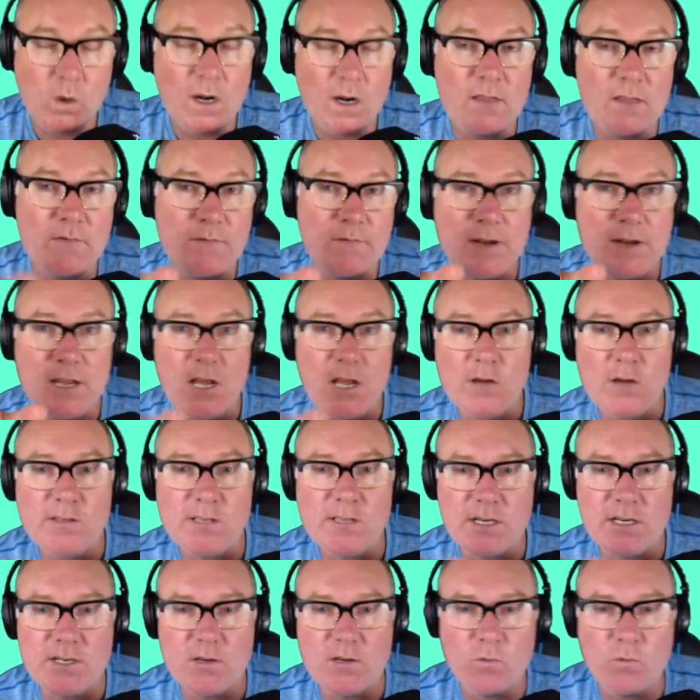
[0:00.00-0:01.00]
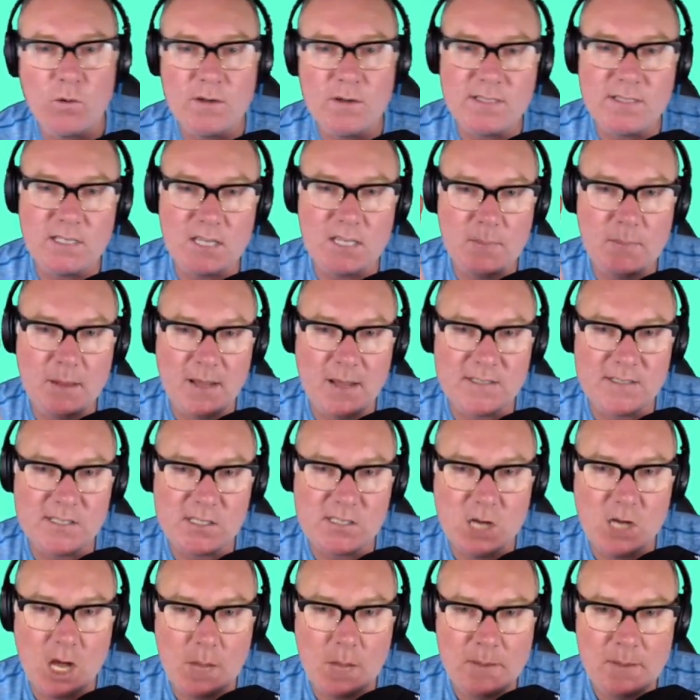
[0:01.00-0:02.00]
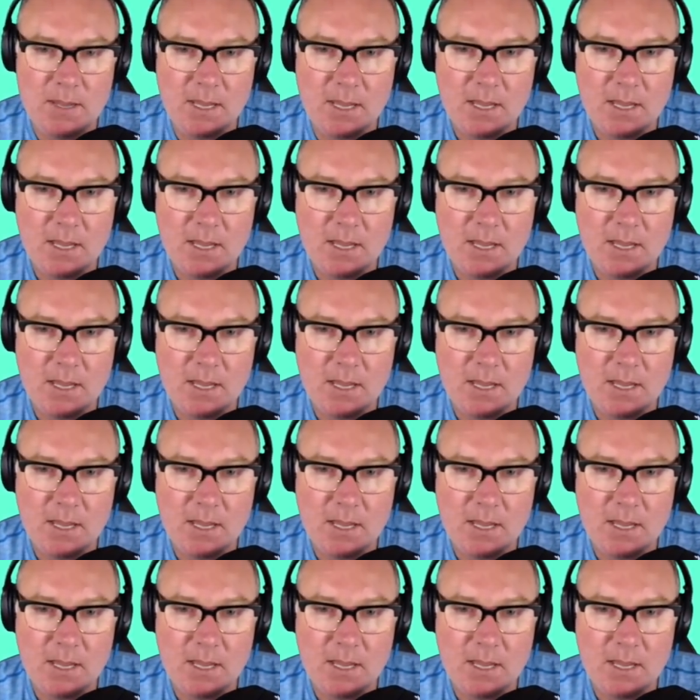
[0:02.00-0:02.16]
of the videos that I did recently about sniping,